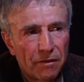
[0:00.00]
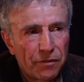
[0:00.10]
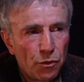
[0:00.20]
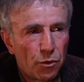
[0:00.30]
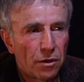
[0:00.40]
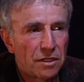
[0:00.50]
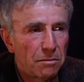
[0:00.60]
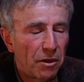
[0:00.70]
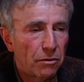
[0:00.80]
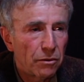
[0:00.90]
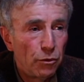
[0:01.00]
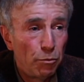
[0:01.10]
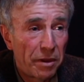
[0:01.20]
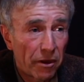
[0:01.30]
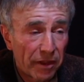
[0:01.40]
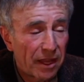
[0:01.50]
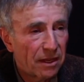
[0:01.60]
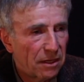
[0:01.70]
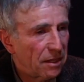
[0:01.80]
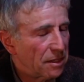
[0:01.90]
a few words about who Perry
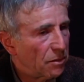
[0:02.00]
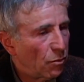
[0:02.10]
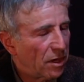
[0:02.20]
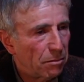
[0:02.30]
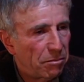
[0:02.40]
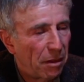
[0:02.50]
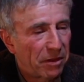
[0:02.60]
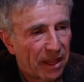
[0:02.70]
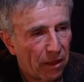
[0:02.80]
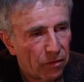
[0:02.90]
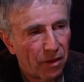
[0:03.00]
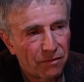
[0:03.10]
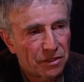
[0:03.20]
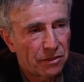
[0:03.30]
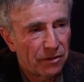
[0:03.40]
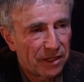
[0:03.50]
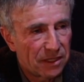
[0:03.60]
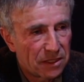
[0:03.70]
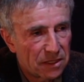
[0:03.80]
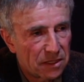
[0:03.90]
Kendall is and what a public health officer
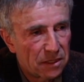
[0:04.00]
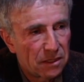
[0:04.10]
is?